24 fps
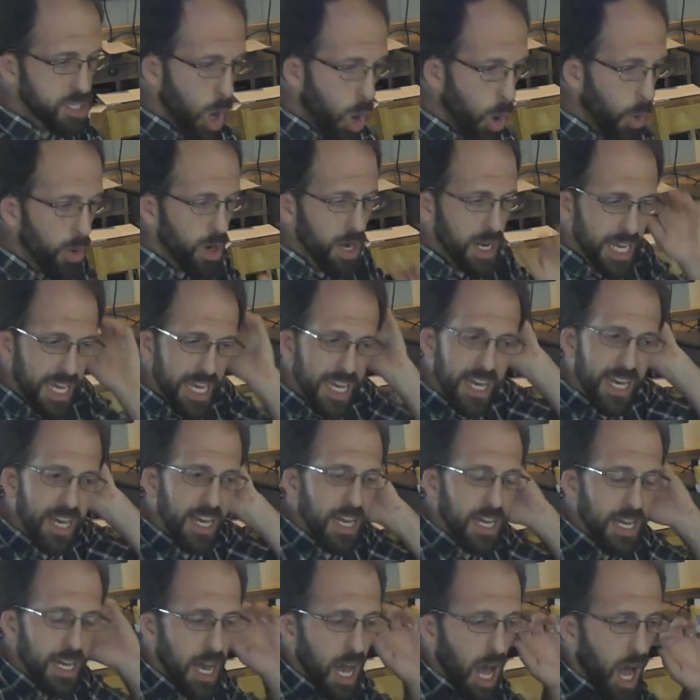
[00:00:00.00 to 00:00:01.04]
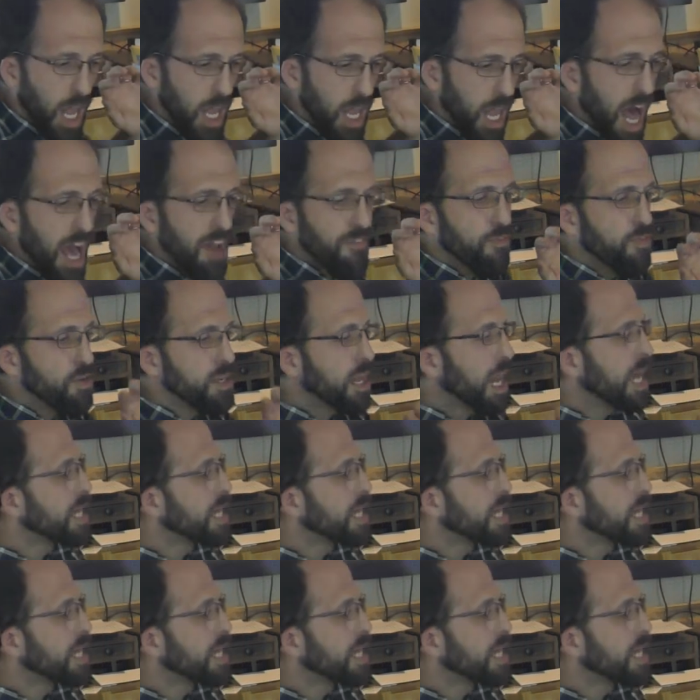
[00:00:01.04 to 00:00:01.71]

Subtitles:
a life where you're